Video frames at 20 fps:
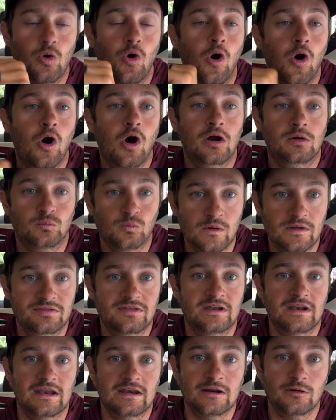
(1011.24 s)
on with
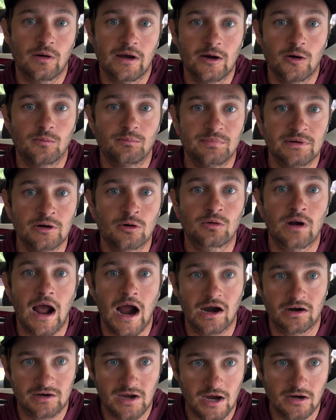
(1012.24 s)
it, and it'll help build
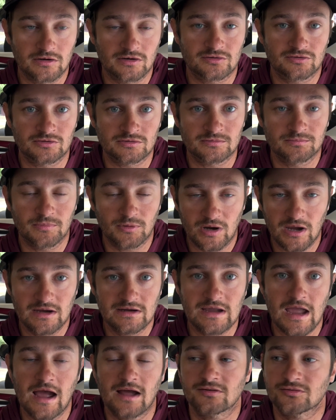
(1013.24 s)
our character. Okay,
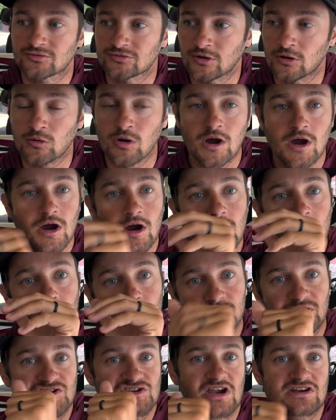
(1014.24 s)
guys, so
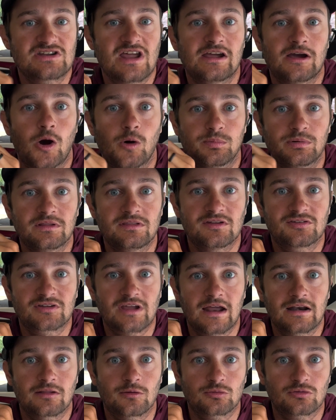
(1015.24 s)
appreciate that. Hopefully those
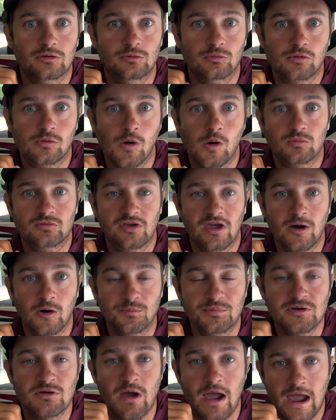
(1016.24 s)
little quotes
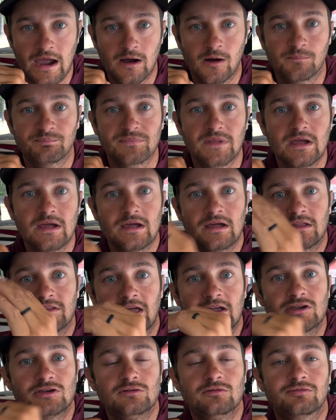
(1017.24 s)
help you out.
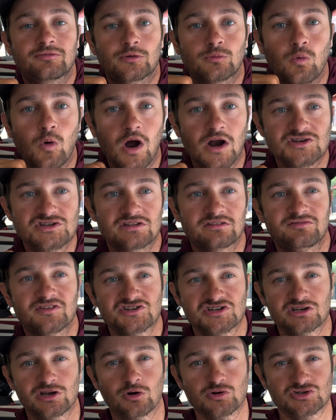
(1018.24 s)
Thank you for watching the
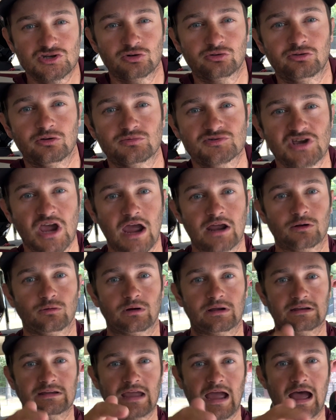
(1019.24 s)
Fishing Goats YouTube channel,
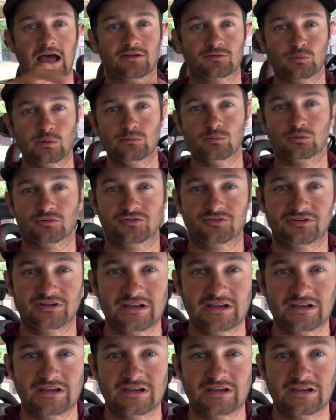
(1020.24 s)
and guys, we will see